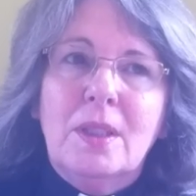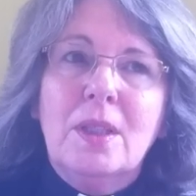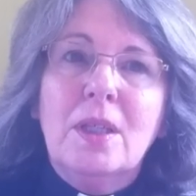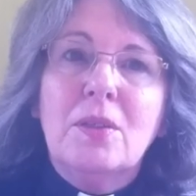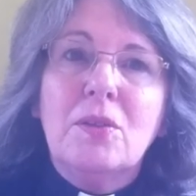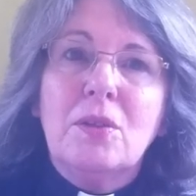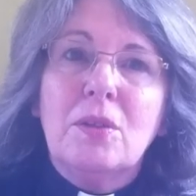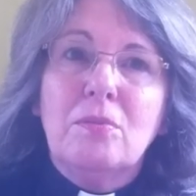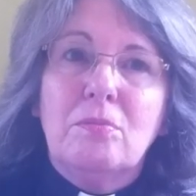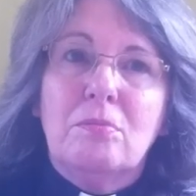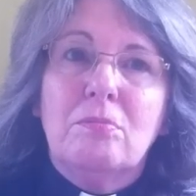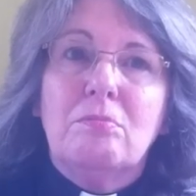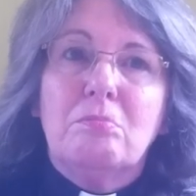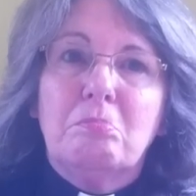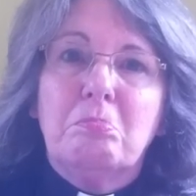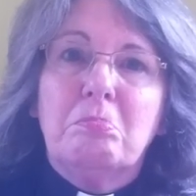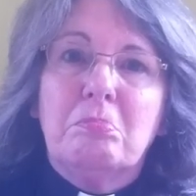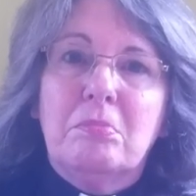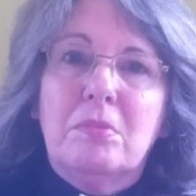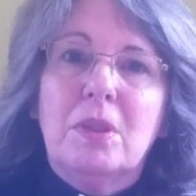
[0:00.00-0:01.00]
Yes,
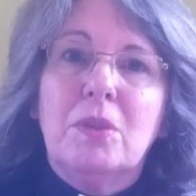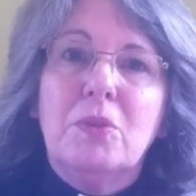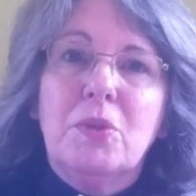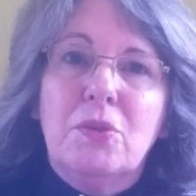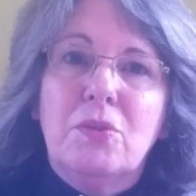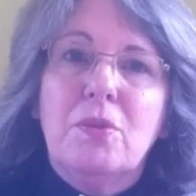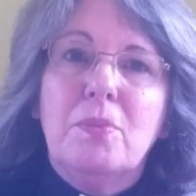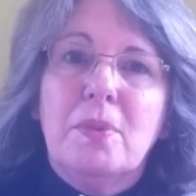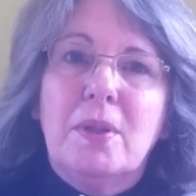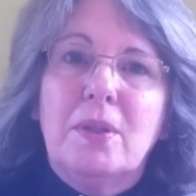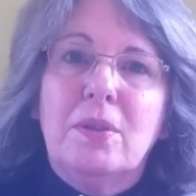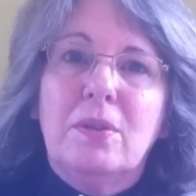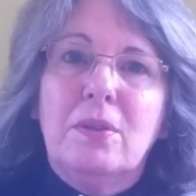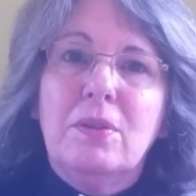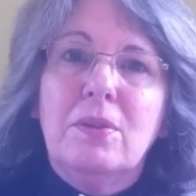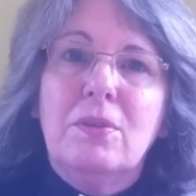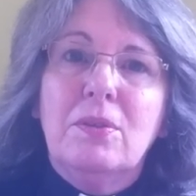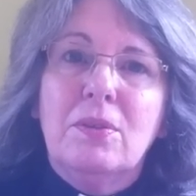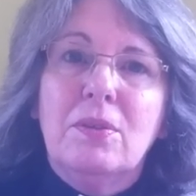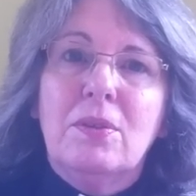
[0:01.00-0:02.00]
I was
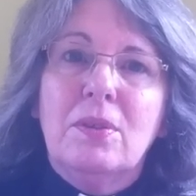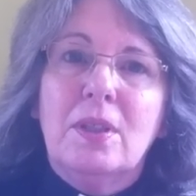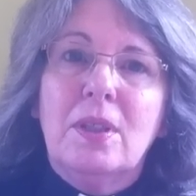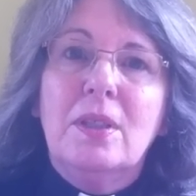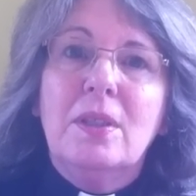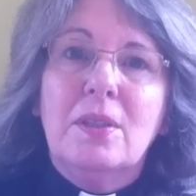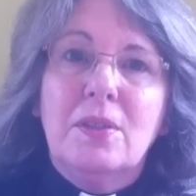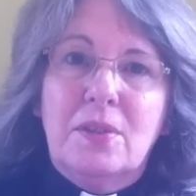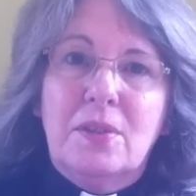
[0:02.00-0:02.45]
rebellious in